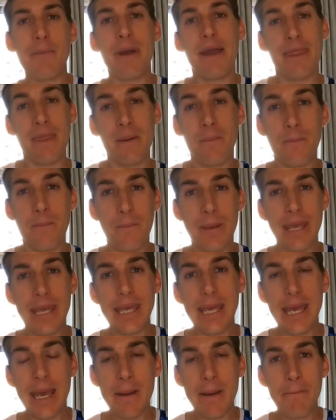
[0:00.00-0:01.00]
In the
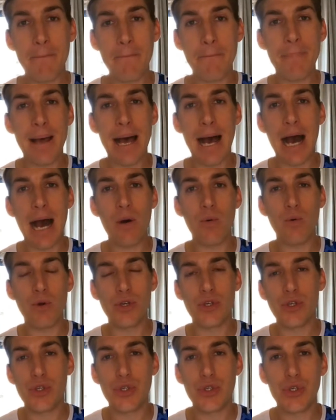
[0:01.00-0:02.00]
PM, I
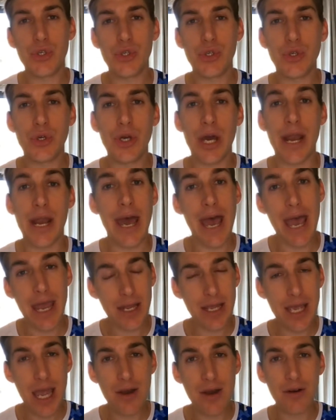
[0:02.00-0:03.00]
would do an
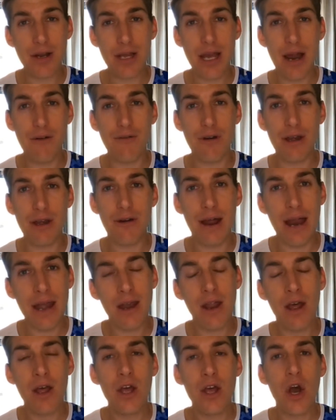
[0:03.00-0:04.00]
8k recovery
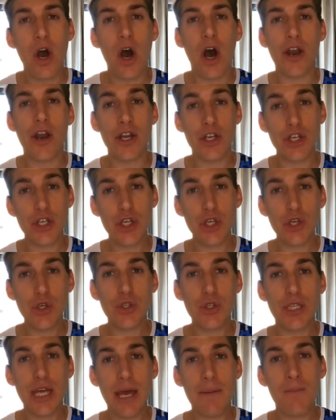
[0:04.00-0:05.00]
run. On a
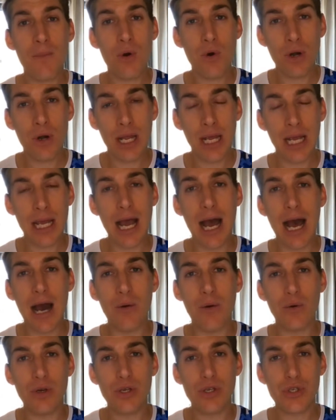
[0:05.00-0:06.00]
Tuesday morning, I
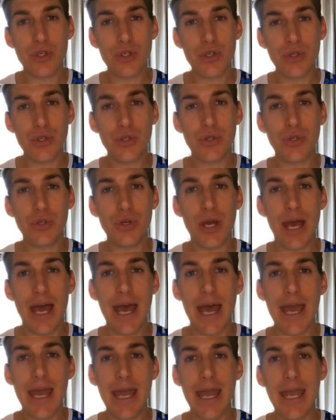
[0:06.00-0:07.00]
would do
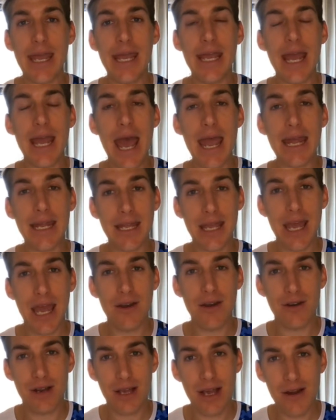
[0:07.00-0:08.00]
a
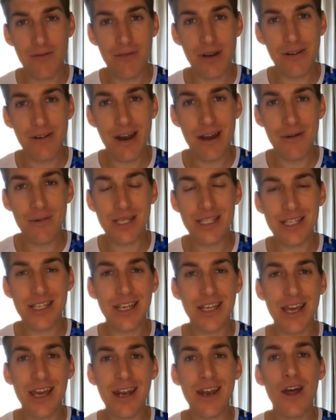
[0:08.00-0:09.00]
8k recovery run once
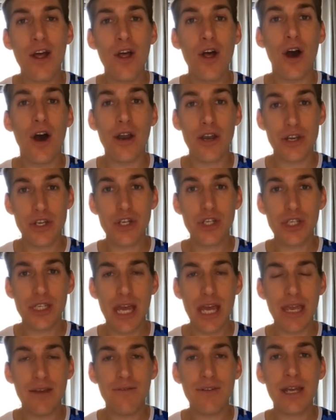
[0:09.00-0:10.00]
again. On a
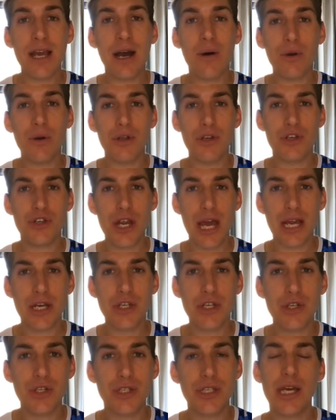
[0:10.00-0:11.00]
Tuesday evening, I would do track
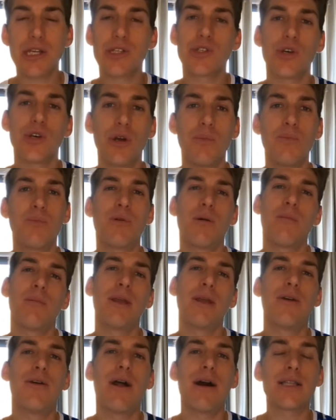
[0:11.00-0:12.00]
Tuesday, so
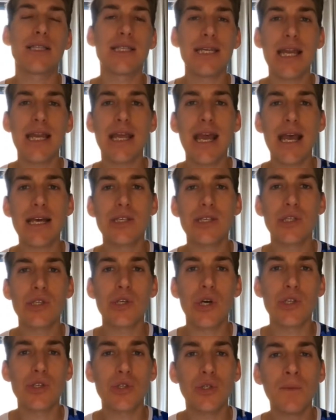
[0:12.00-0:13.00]
probably around 10k's in
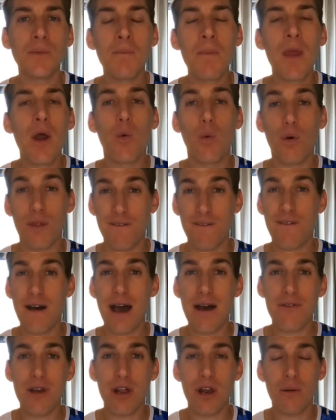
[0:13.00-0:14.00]
total with
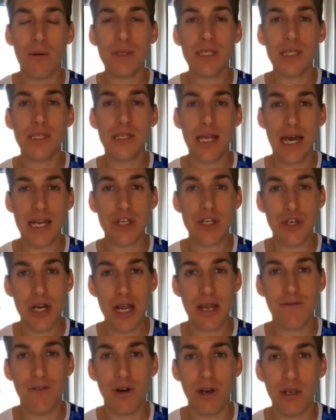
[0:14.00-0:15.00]
5 kilometers at
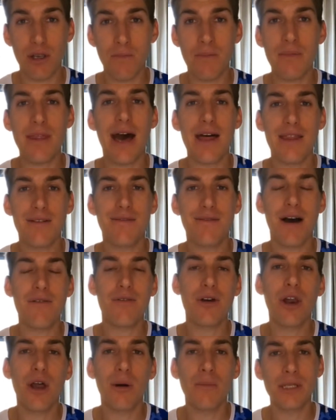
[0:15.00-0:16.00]
track volume. The other 5
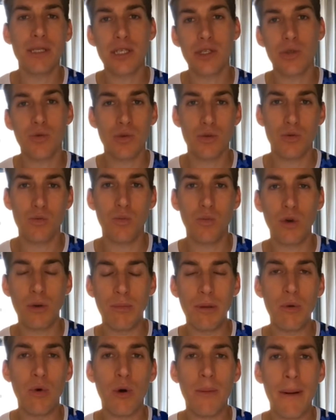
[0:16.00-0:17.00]
kilometers would
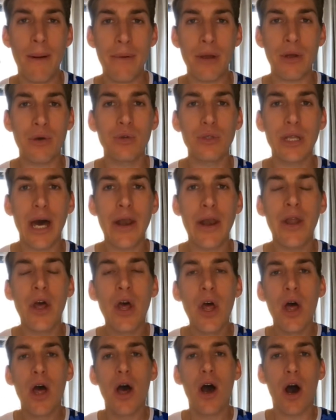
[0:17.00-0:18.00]
be warm up and cool down.
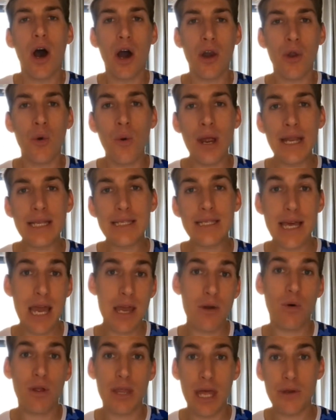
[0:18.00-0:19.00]
On a
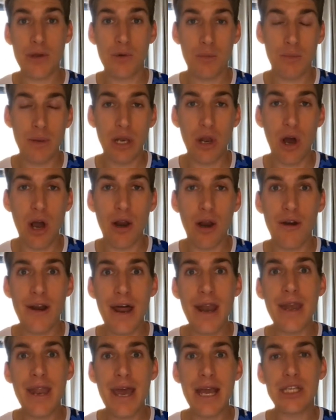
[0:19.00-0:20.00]
Wednesday, well, that would be longer
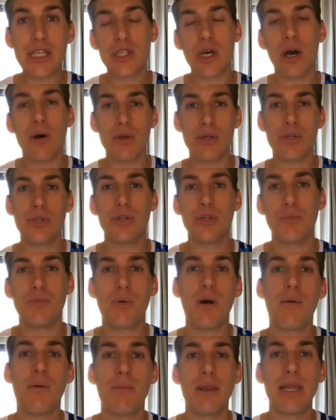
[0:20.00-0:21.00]
run day, so I would do
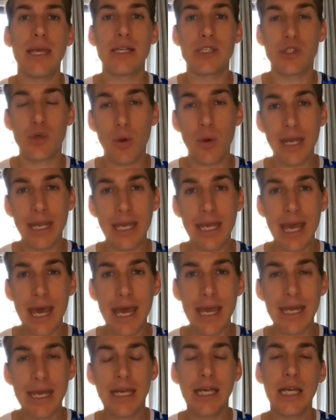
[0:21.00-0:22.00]
probably a
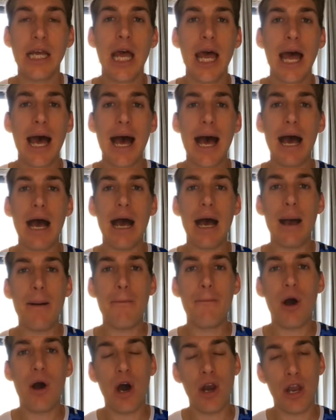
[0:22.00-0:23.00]
20k.
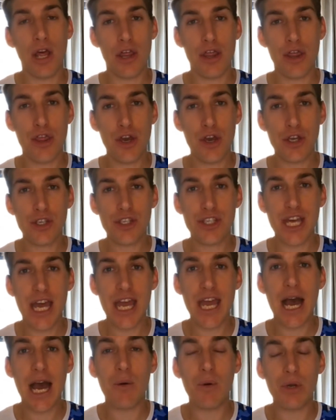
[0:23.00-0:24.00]
On a
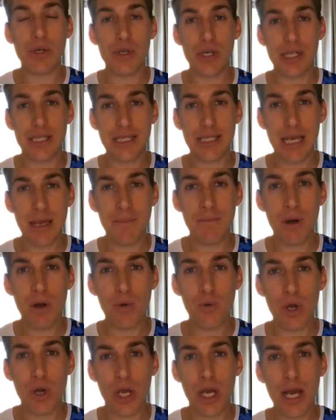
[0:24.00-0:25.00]
Thursday, I would do a
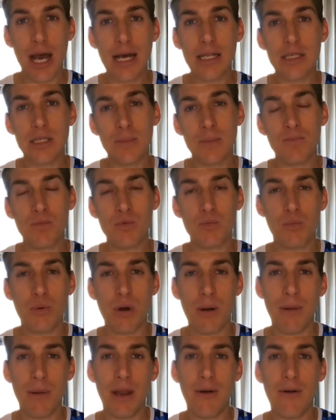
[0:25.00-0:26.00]
tempo workout,
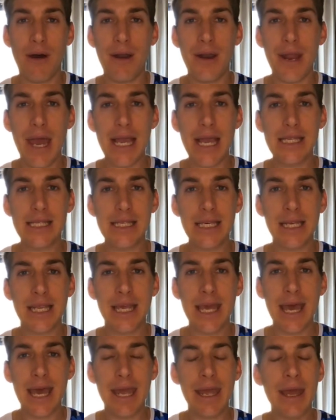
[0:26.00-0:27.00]
probably around
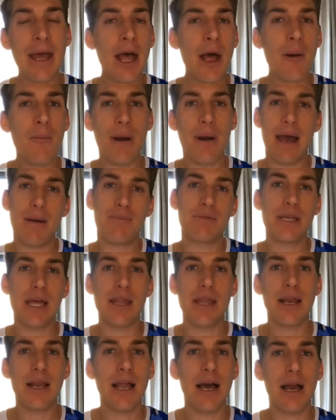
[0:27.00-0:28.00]
18k, perhaps
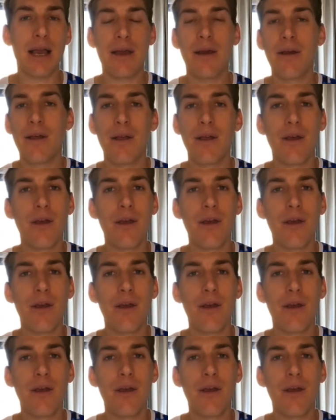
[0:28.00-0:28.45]
something like